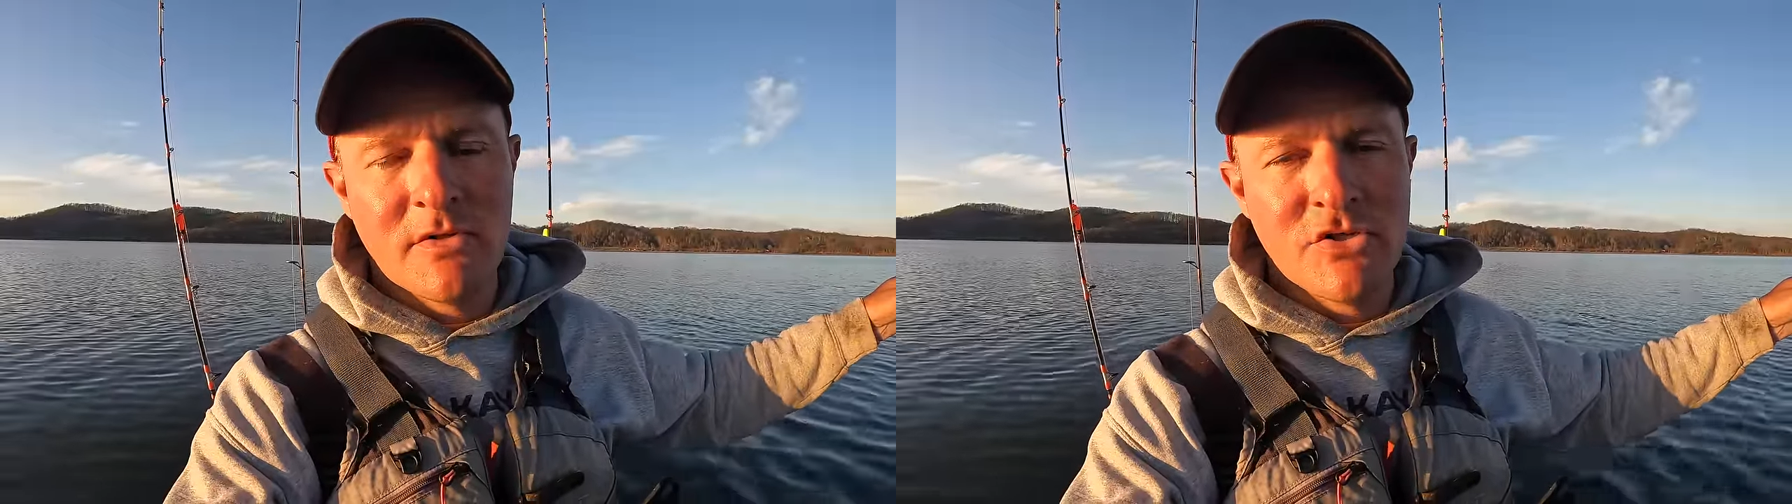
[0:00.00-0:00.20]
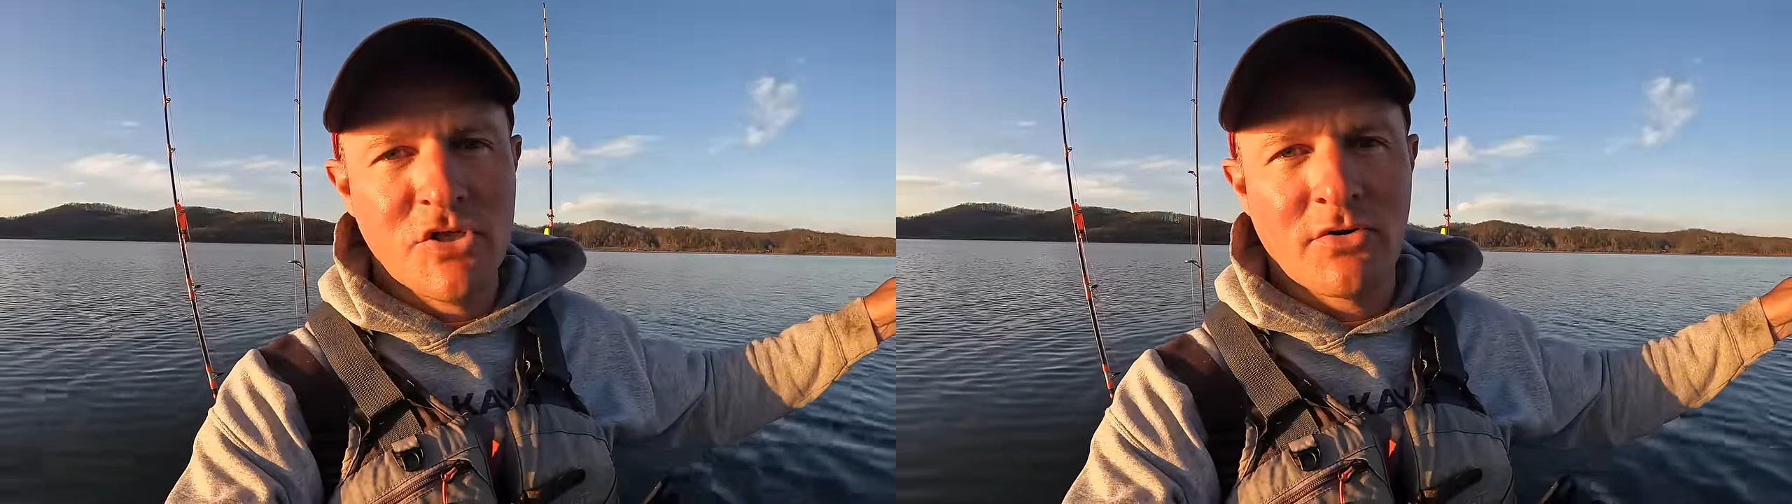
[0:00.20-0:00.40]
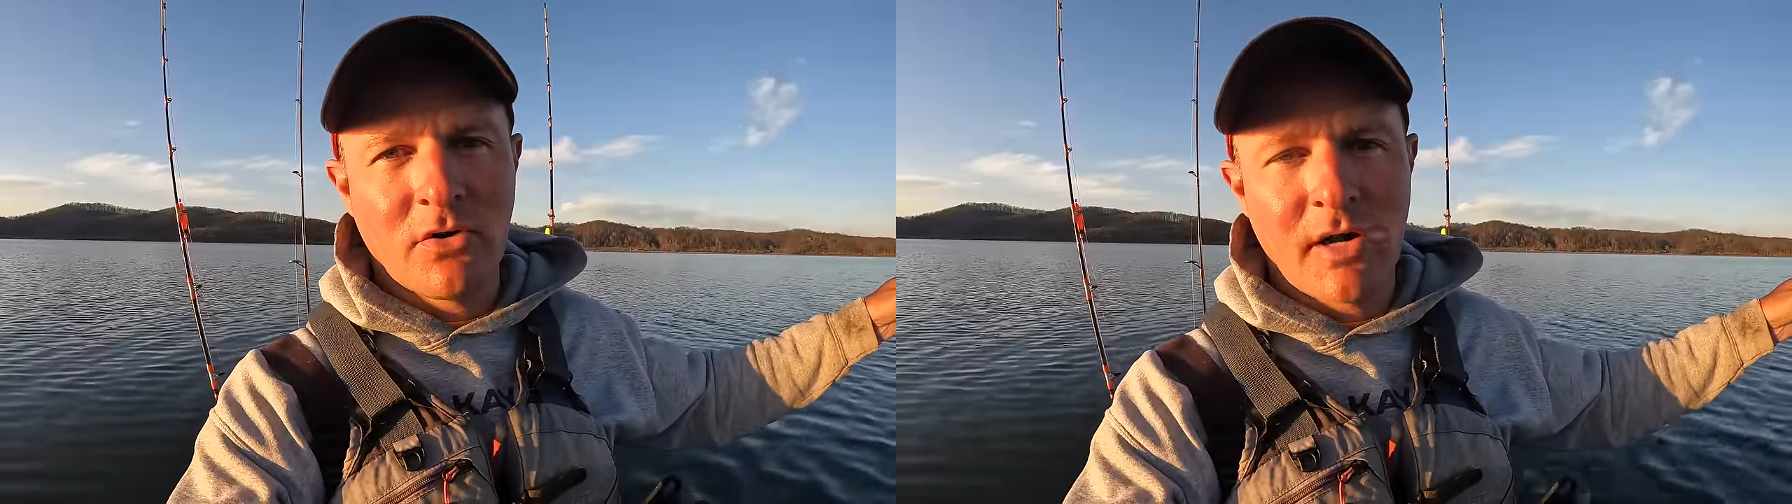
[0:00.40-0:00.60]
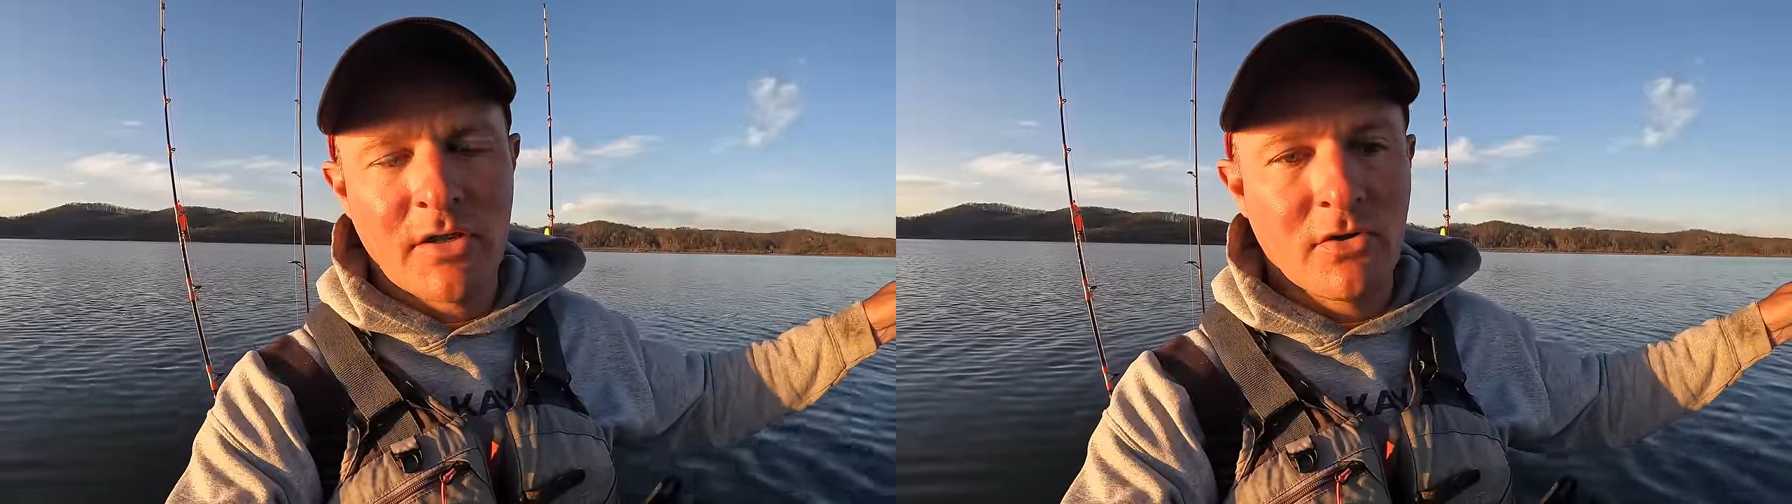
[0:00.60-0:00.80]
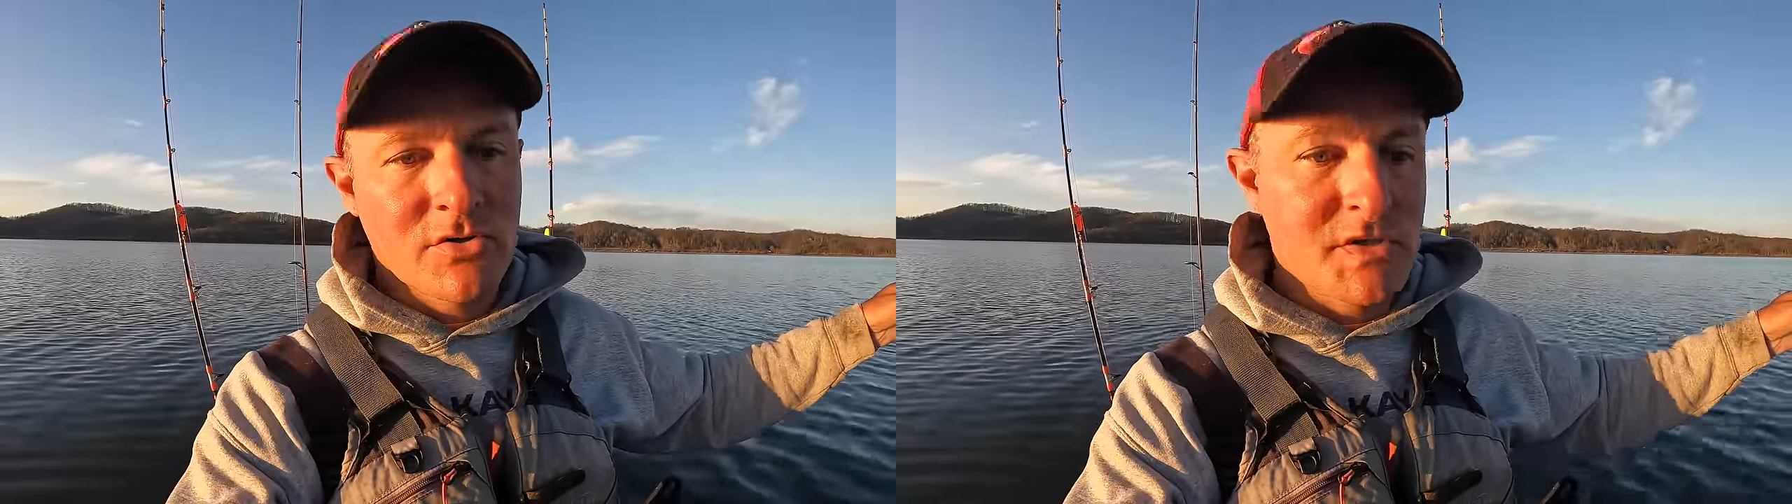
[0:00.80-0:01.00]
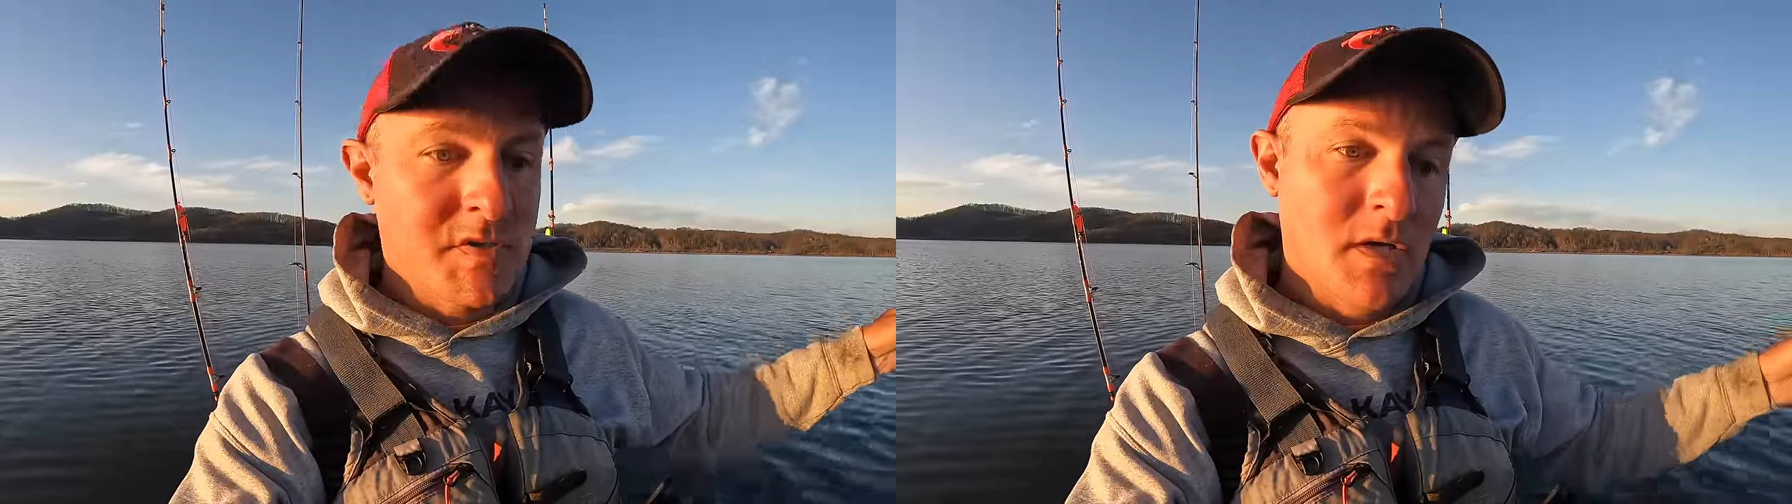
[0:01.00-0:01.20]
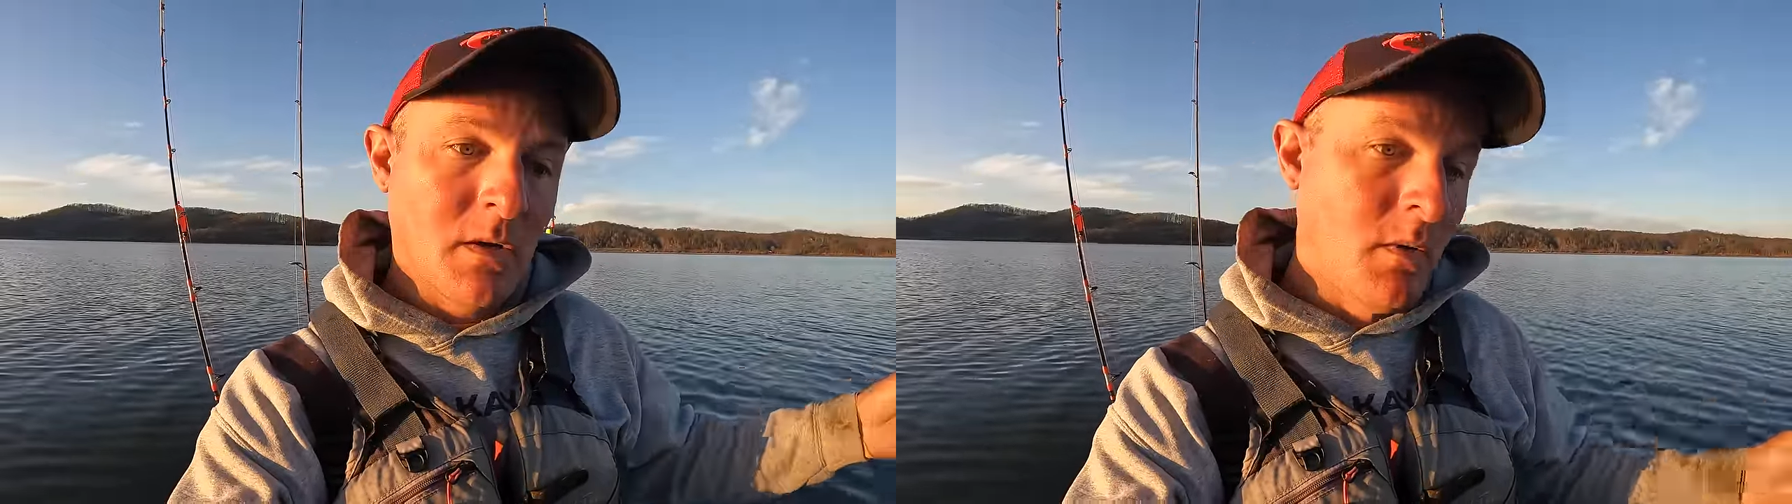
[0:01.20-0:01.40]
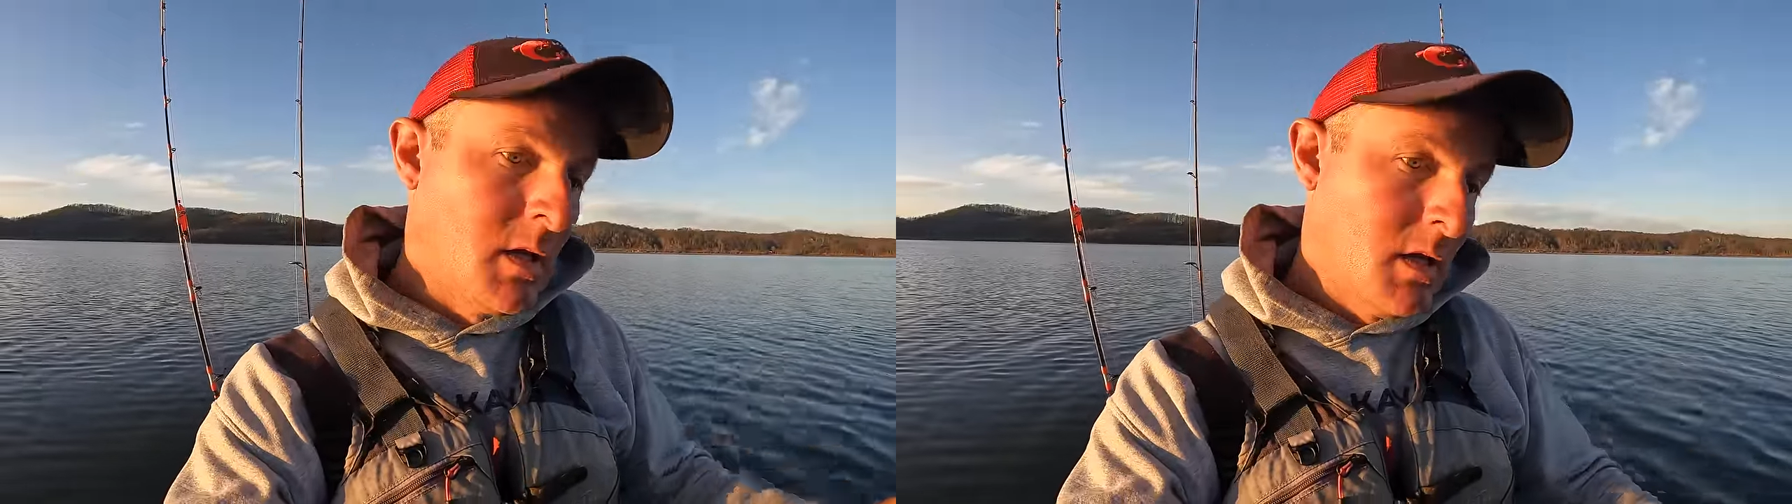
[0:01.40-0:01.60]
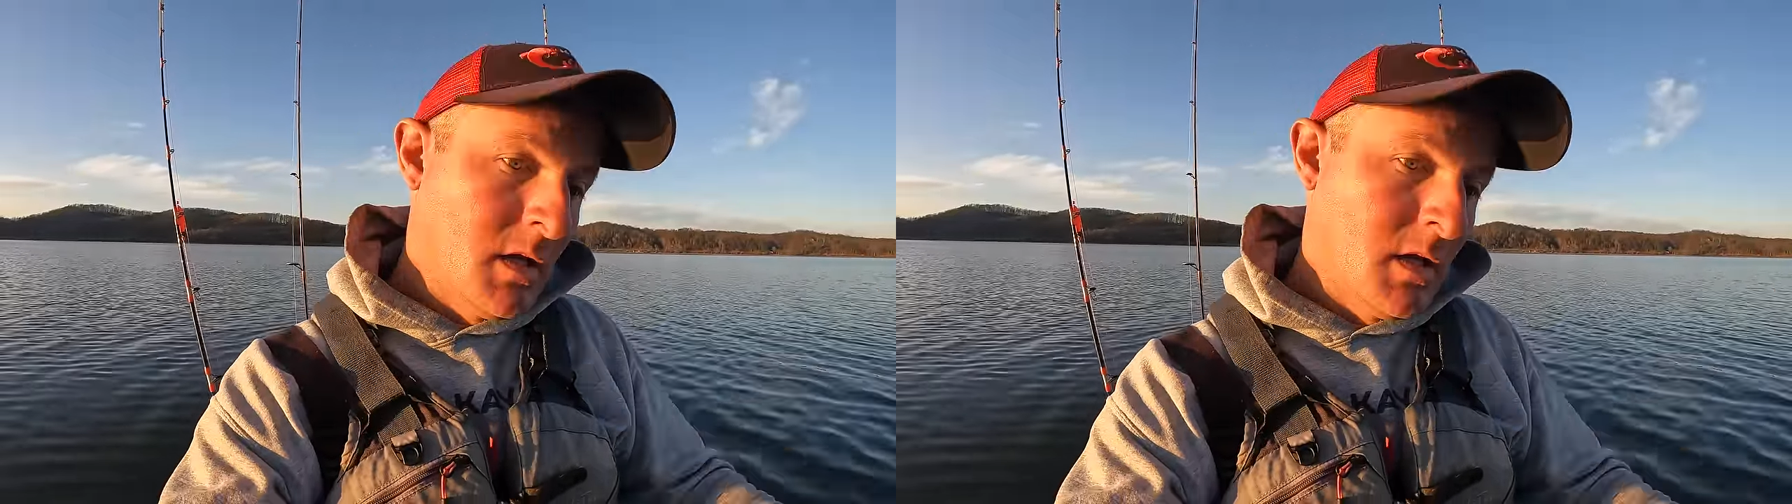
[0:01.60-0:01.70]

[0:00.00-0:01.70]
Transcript: the generators, and so